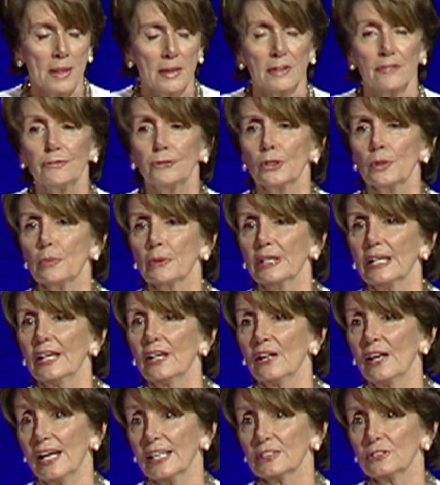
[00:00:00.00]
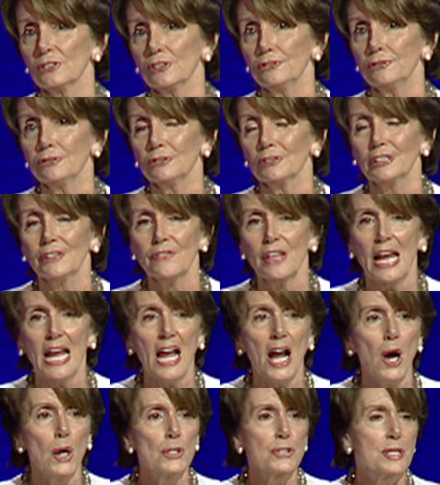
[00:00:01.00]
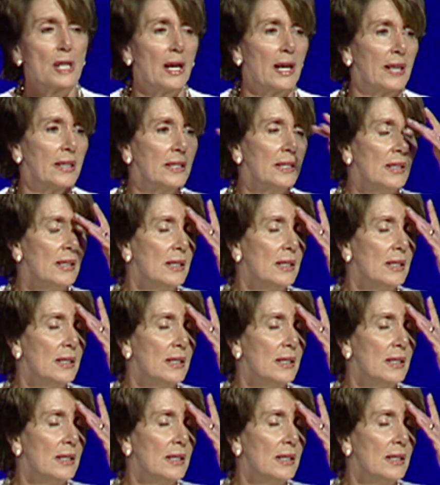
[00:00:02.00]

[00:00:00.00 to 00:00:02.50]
the Affordable Care Act, on the floor of the House, I